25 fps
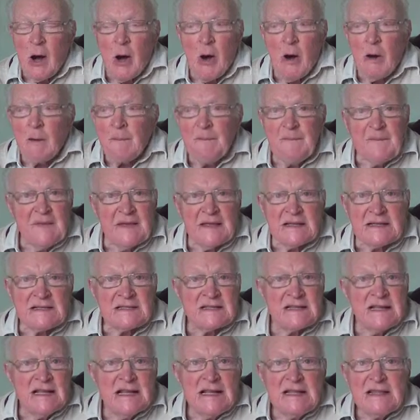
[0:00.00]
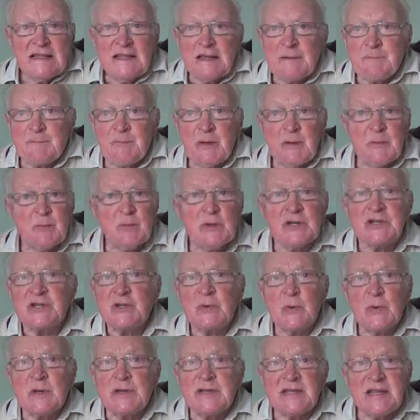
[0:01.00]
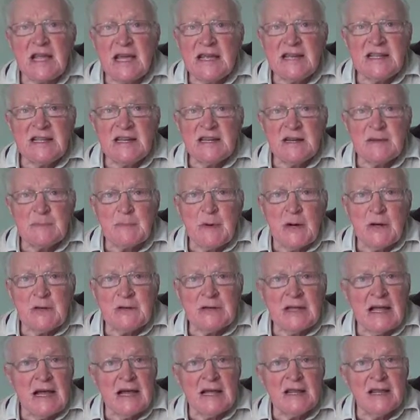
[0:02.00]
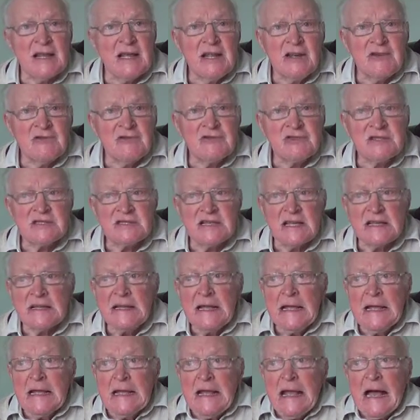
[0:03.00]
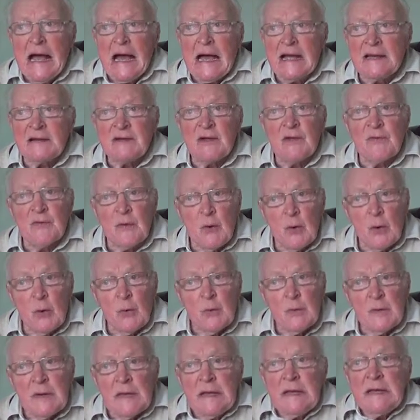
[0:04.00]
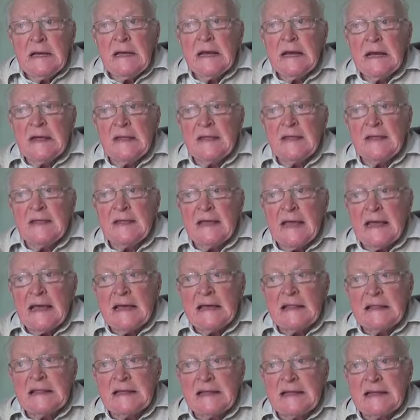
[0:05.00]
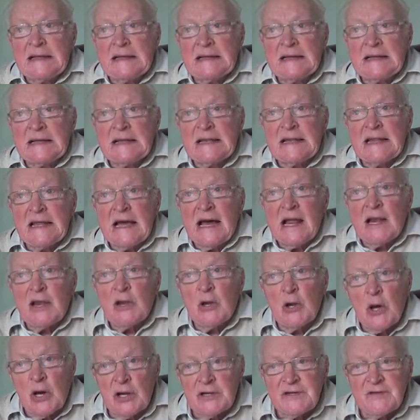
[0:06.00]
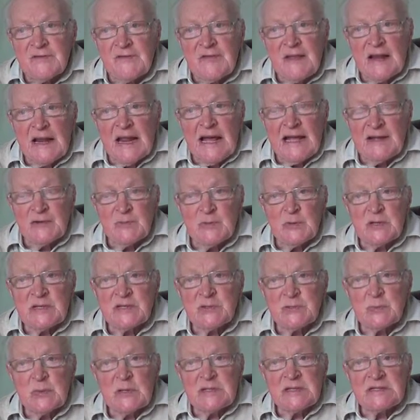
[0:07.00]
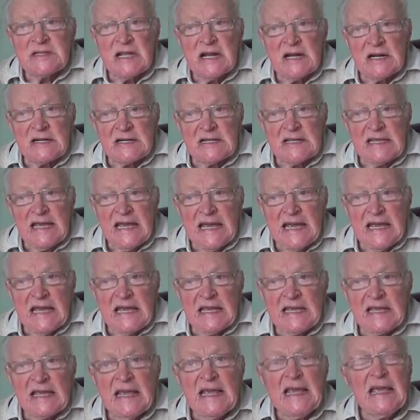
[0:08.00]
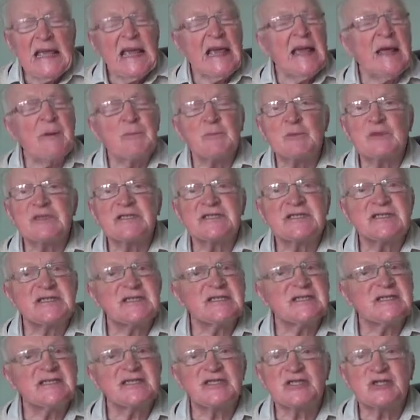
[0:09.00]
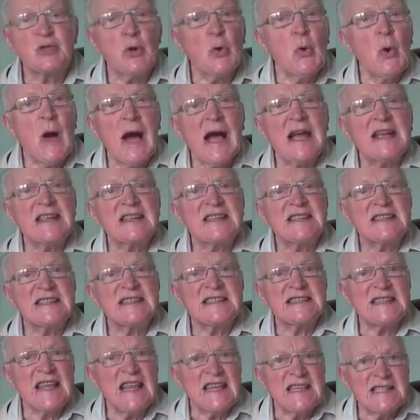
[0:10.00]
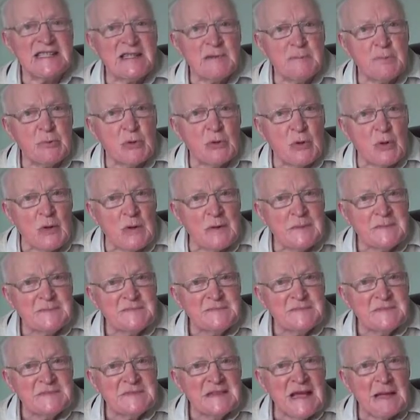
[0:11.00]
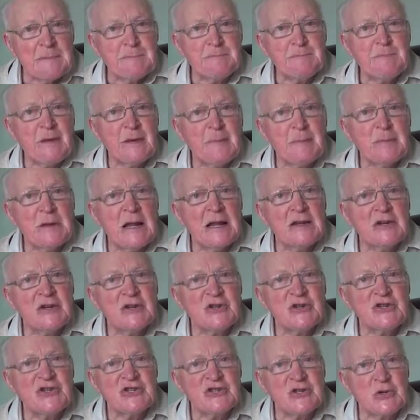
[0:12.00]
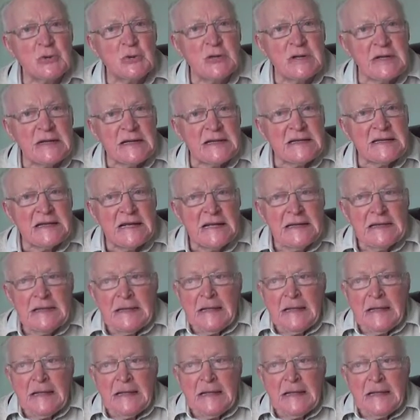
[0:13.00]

obvious that people were so excited about it and interested. And although uh, the, the, a lot of the language was archaic, it was so accessible and people understood it.